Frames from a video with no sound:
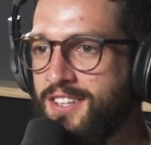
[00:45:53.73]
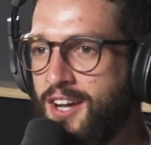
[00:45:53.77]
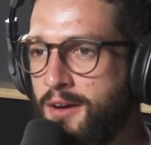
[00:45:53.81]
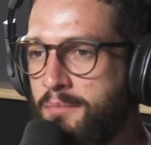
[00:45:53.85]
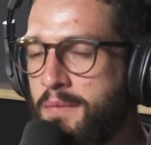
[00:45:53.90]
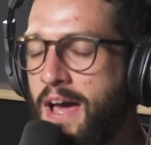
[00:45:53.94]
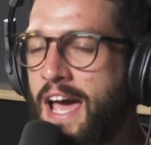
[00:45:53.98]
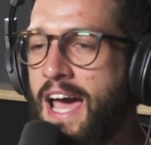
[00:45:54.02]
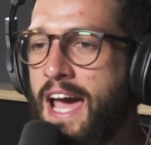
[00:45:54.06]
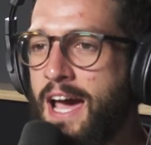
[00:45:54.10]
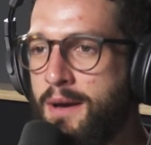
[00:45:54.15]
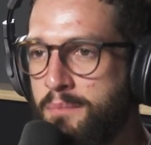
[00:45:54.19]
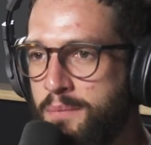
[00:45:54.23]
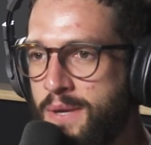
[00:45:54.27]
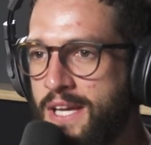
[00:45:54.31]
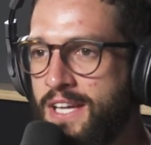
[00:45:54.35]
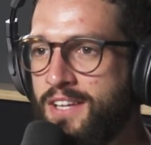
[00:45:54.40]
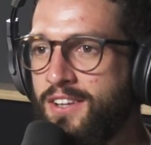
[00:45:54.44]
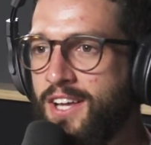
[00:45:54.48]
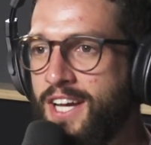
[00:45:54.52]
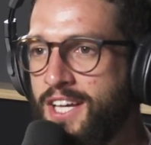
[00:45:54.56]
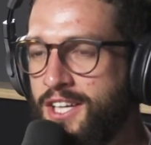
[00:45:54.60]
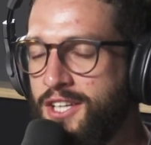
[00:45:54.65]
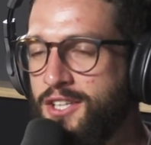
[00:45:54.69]
I'm
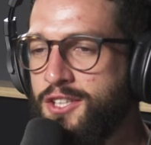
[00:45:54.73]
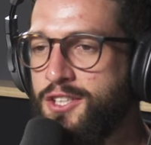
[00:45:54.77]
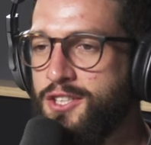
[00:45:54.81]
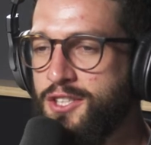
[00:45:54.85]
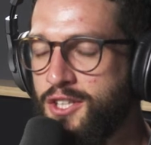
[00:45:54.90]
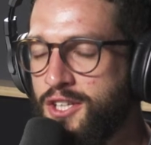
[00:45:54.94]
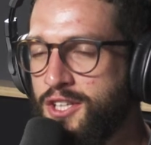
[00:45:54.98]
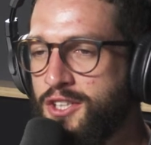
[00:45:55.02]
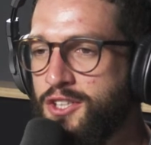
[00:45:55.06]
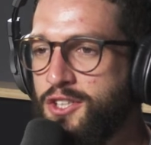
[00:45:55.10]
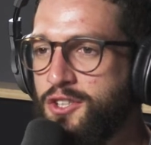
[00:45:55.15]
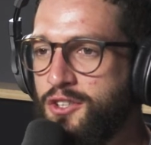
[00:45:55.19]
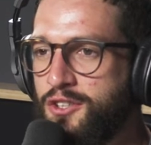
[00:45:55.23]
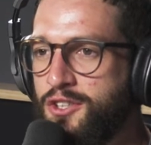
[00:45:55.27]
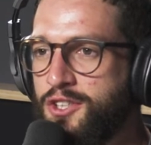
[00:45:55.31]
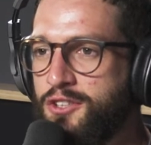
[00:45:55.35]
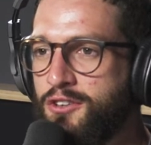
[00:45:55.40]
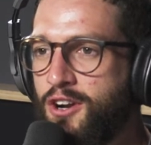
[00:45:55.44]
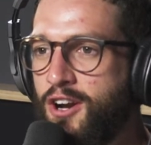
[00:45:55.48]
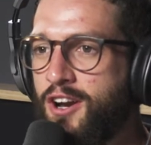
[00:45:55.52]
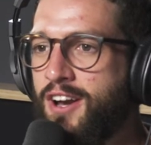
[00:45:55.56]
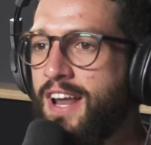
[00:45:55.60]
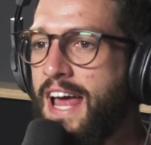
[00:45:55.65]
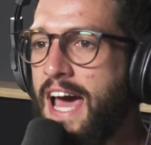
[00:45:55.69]
happy. Like, you sort of
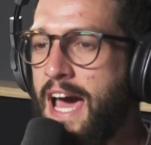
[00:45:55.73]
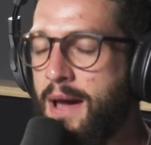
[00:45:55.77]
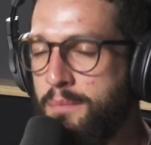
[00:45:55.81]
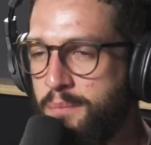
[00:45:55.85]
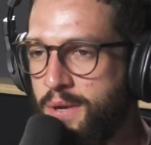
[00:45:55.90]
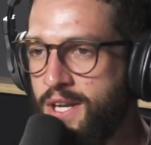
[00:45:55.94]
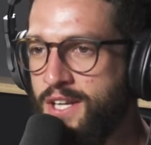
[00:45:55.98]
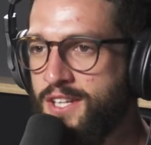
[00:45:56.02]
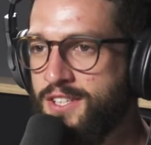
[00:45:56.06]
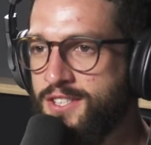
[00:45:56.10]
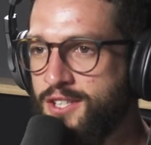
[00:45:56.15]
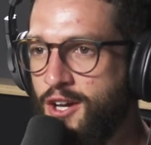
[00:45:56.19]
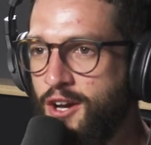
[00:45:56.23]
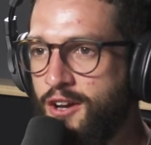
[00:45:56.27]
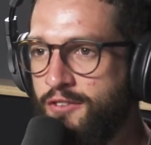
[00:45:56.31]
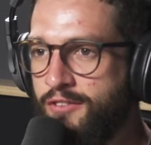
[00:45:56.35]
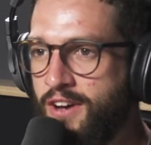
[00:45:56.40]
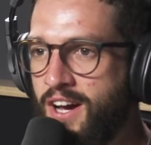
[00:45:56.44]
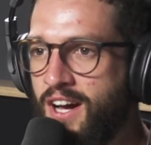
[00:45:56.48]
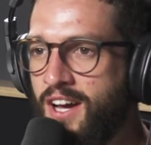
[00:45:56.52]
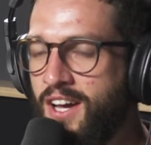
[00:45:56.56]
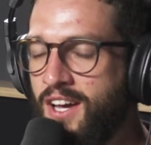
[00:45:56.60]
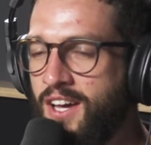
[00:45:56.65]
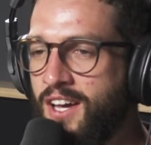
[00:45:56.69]
choose your own happiness
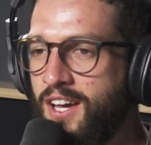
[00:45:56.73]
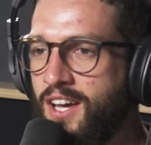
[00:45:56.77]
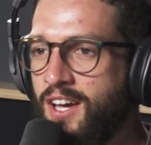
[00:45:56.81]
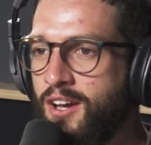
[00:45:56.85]
over